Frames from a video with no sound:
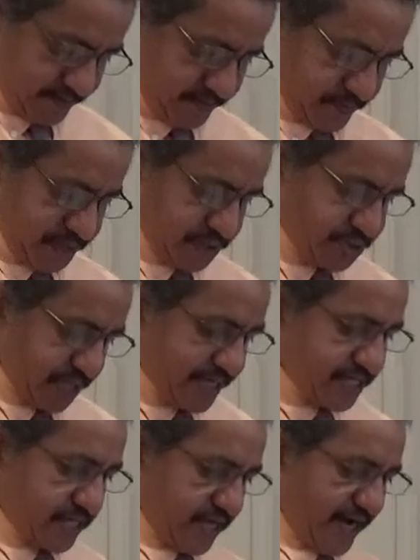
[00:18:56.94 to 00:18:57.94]

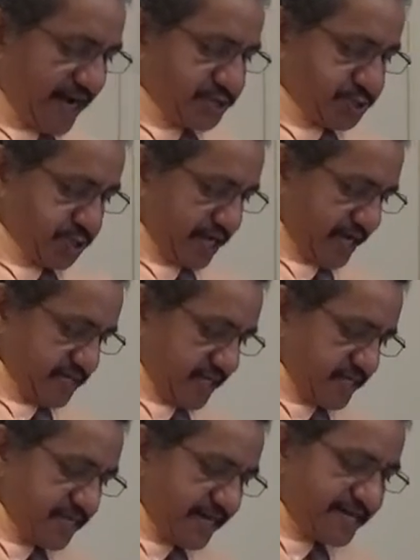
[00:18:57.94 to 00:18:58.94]
then God
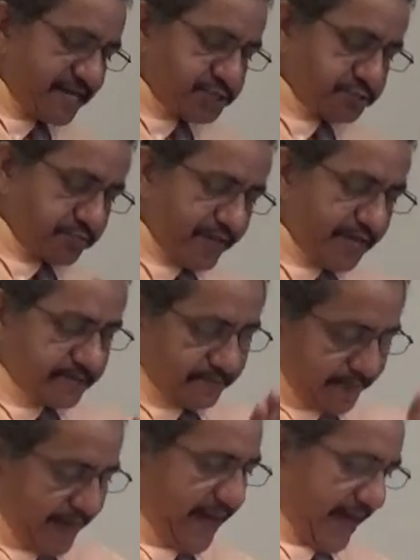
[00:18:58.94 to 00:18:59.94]
said, let us make
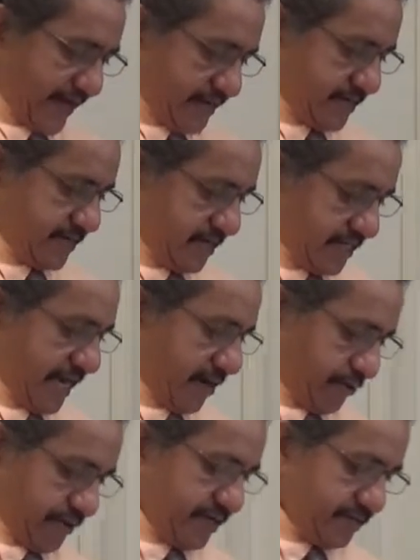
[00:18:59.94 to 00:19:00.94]
man in
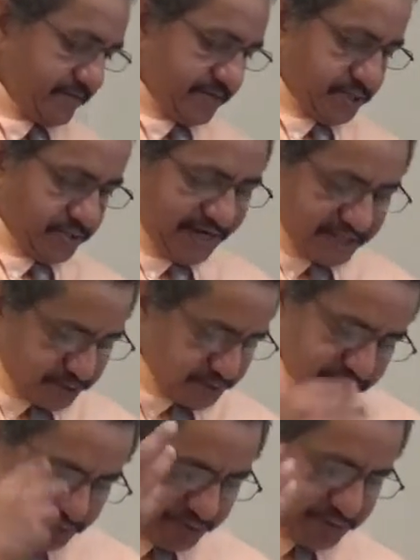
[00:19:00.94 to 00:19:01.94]
our image, right? So
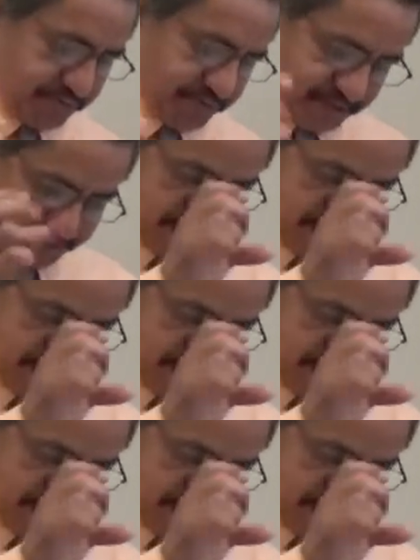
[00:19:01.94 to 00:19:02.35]
this is where somebody could